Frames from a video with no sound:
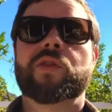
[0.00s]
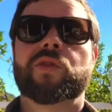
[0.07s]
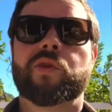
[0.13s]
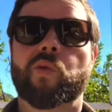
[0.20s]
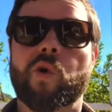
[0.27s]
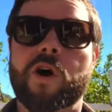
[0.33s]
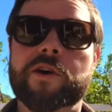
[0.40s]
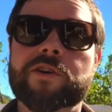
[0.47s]

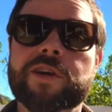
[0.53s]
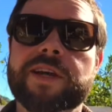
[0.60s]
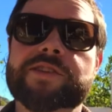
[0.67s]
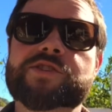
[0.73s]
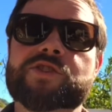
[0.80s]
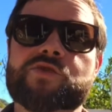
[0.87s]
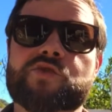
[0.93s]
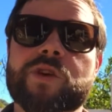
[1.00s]
The water
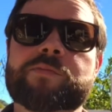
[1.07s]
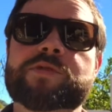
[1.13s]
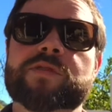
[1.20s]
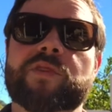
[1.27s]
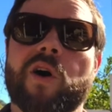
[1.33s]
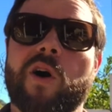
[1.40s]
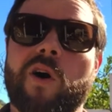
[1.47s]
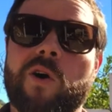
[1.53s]
gets stripped of
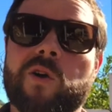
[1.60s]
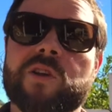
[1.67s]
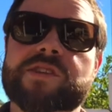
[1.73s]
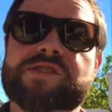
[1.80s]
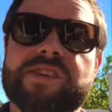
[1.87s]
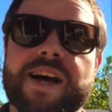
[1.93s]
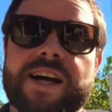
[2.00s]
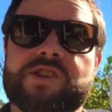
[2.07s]
all
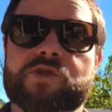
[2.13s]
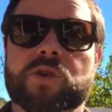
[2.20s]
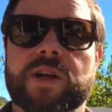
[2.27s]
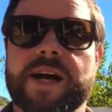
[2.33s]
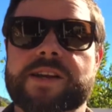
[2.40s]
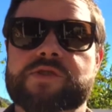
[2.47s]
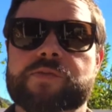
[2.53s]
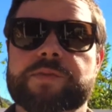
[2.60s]
its natural
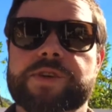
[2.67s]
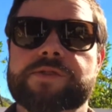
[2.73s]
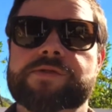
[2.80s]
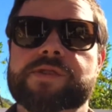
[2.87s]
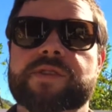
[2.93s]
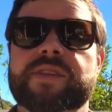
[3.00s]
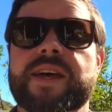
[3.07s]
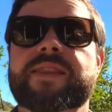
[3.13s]

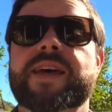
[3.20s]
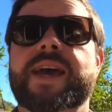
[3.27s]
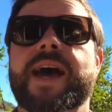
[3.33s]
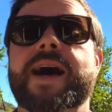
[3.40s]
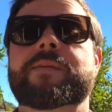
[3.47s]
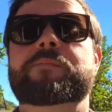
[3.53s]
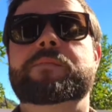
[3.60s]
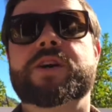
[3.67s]
attributes, and then they
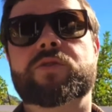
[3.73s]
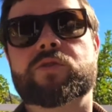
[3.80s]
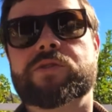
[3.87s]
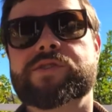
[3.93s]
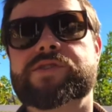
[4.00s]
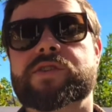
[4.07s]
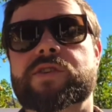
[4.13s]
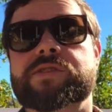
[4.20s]
add
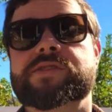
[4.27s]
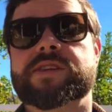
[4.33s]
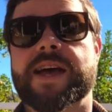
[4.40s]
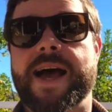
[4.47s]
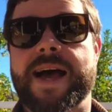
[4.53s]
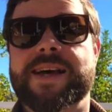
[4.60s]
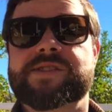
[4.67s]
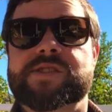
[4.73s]
mineral salts and
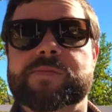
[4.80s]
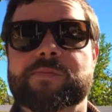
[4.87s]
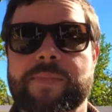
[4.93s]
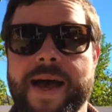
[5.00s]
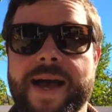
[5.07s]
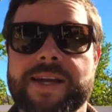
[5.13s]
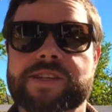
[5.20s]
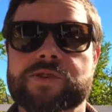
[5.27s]
acid
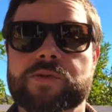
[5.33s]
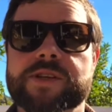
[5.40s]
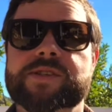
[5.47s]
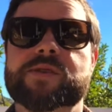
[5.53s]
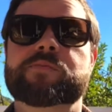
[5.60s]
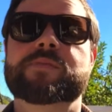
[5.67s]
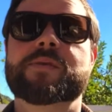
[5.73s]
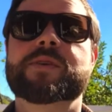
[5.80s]
back to it
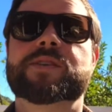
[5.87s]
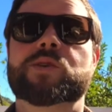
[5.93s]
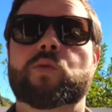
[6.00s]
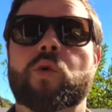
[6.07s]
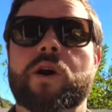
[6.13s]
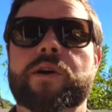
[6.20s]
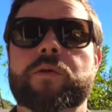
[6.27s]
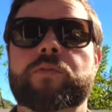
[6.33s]
to mimic the
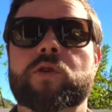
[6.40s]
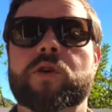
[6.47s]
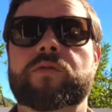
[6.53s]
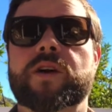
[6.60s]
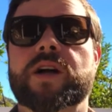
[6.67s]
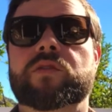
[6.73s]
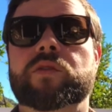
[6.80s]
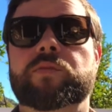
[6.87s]
water
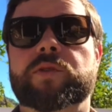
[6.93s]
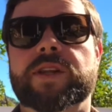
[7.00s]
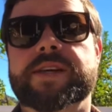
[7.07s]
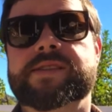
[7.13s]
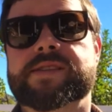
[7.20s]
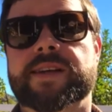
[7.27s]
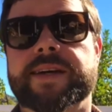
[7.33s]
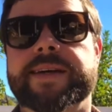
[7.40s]
profile of a
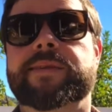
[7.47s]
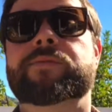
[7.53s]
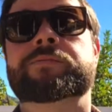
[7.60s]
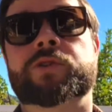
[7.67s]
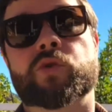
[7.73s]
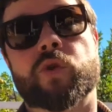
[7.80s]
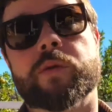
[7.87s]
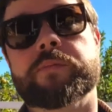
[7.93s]
place like
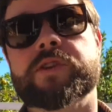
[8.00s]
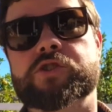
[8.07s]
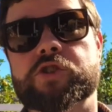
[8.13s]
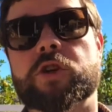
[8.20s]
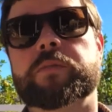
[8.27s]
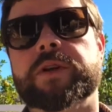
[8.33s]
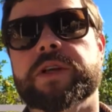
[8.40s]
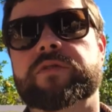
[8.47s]
Dortmund,
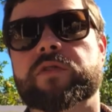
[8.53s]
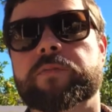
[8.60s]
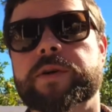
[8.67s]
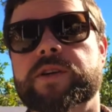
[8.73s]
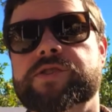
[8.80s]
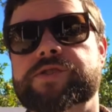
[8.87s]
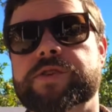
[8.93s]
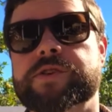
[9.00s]
Germany for
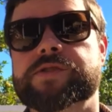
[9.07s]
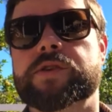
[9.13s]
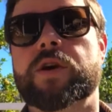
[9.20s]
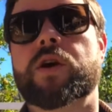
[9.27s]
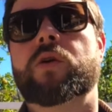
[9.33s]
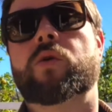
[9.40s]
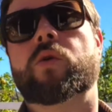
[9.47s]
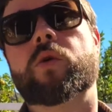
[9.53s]
Pilsners,
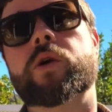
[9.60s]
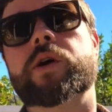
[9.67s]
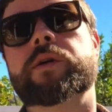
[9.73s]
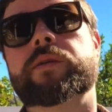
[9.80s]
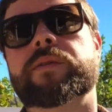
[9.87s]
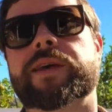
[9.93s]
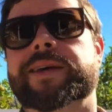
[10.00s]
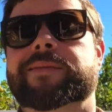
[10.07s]
or
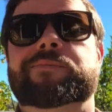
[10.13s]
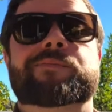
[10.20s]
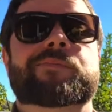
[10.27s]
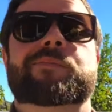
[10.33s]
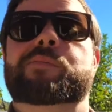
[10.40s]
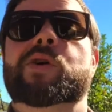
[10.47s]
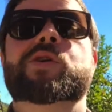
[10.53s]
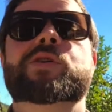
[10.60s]
like
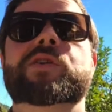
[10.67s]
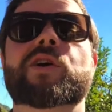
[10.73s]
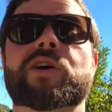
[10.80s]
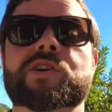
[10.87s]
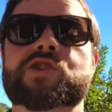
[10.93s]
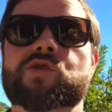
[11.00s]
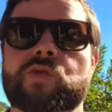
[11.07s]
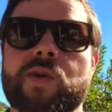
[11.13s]

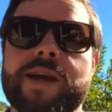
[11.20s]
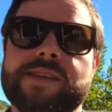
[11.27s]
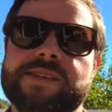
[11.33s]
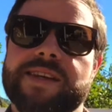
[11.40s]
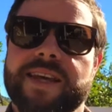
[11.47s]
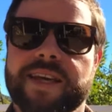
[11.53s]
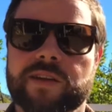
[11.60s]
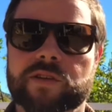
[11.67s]
Burton-on-Trent
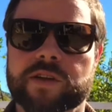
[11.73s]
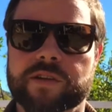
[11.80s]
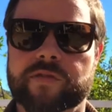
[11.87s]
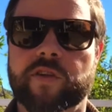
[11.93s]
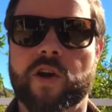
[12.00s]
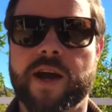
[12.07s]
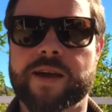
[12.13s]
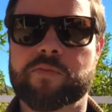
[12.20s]
in England
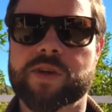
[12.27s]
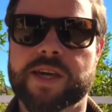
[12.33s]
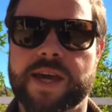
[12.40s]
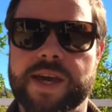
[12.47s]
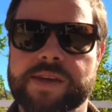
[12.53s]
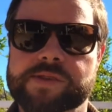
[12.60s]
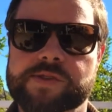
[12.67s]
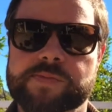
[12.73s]
for
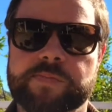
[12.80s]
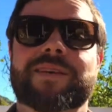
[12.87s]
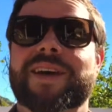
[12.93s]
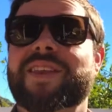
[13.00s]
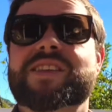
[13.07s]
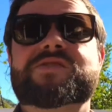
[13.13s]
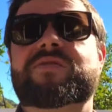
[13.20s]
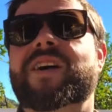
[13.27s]
IPAs. Now
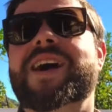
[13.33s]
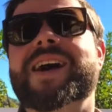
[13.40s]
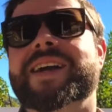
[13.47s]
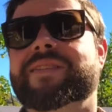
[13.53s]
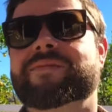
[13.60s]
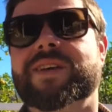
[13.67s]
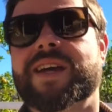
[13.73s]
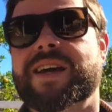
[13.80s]
that's
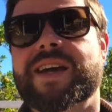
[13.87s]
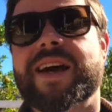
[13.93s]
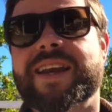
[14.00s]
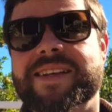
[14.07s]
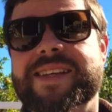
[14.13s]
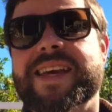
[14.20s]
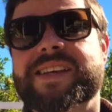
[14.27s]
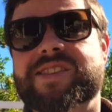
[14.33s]
fine, and
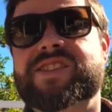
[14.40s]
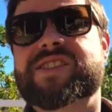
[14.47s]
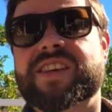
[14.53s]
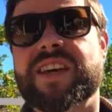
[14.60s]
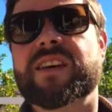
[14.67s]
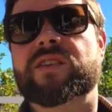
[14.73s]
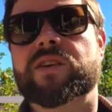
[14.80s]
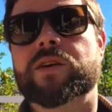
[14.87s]
it takes
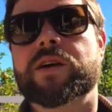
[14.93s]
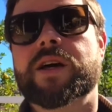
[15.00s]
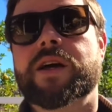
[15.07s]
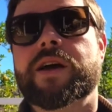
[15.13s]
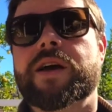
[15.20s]
skill.